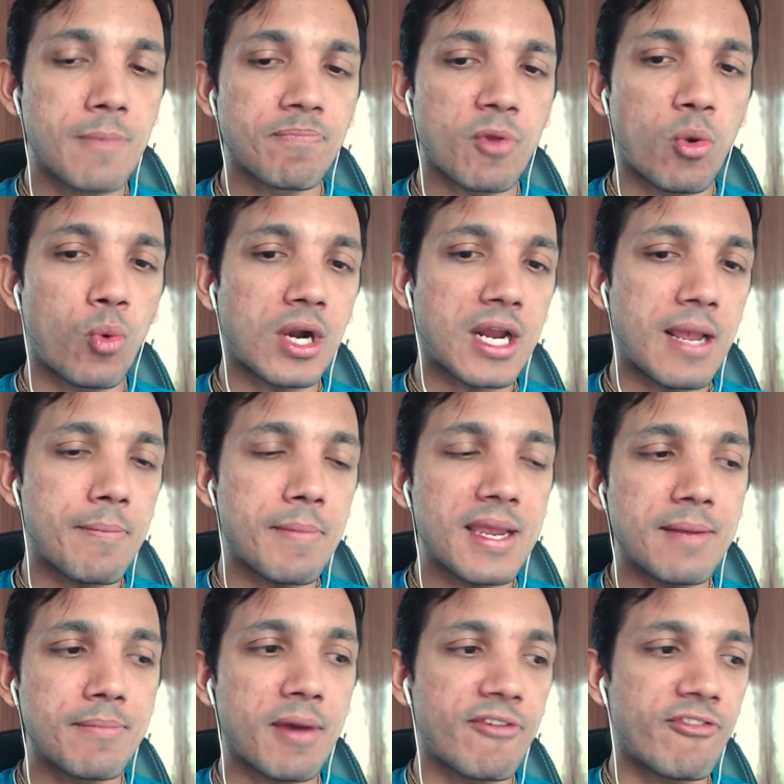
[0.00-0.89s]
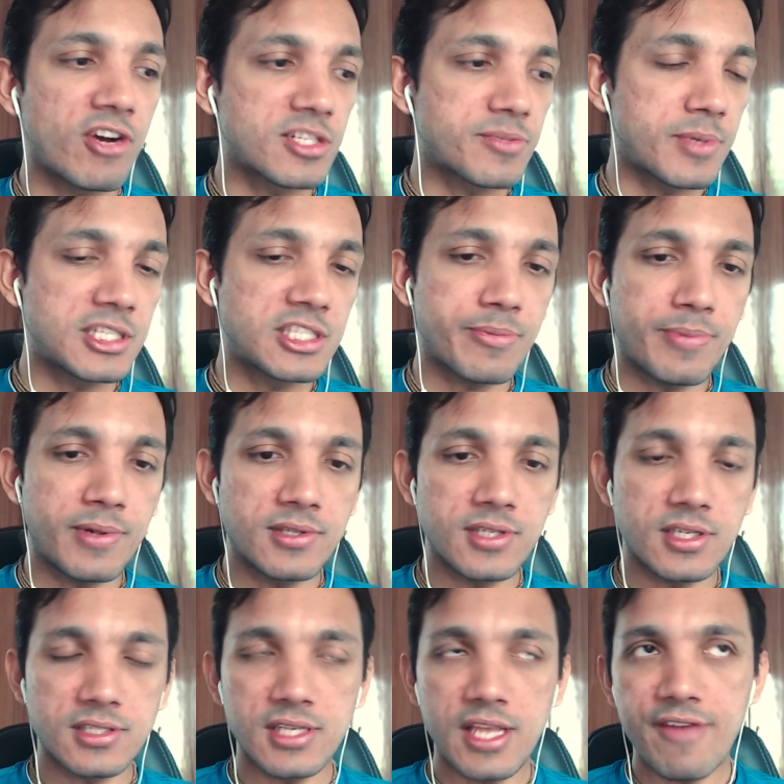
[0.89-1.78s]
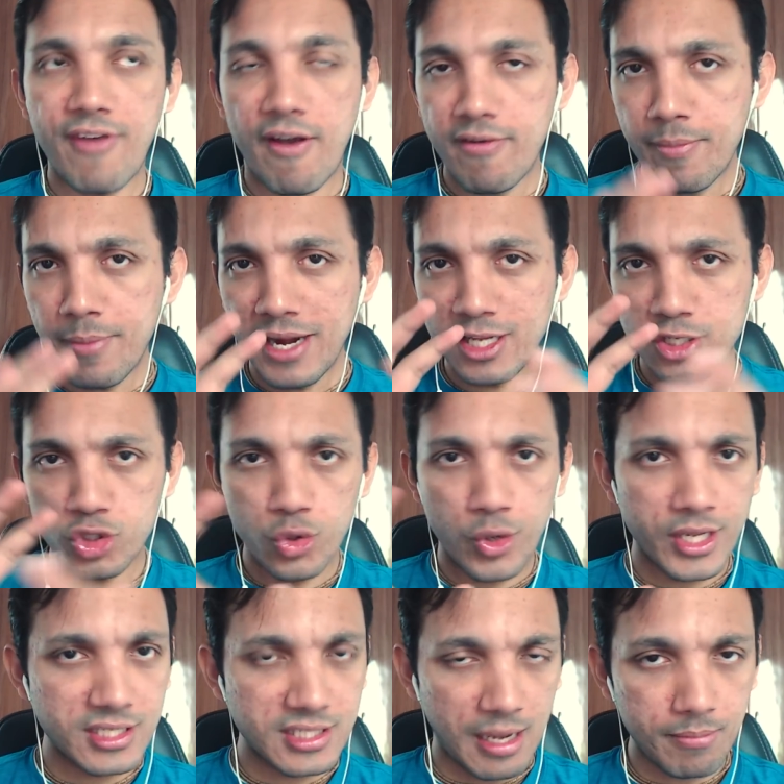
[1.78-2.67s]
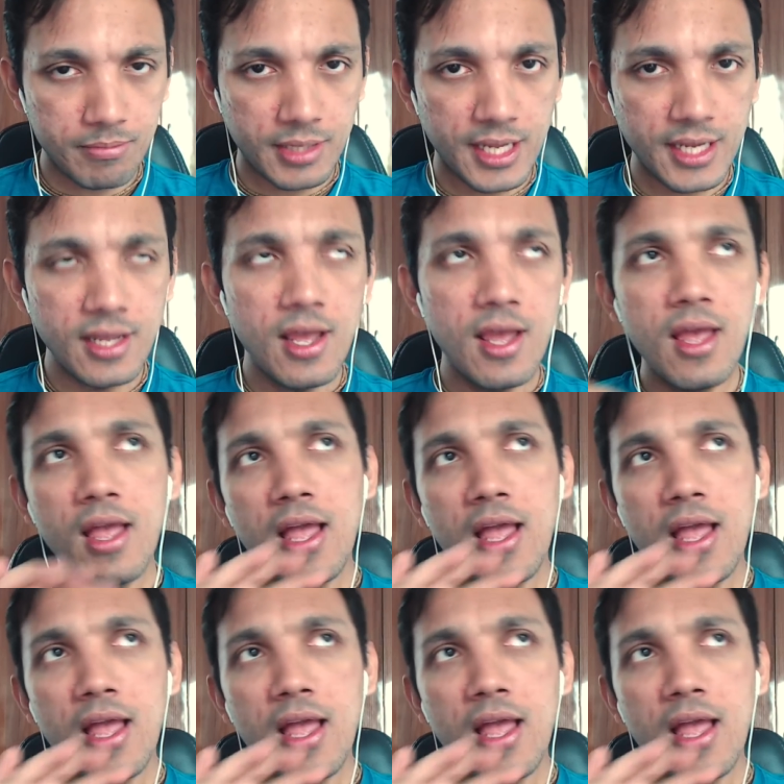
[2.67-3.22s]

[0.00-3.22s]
What I mean by first principles is, if everybody is doing something,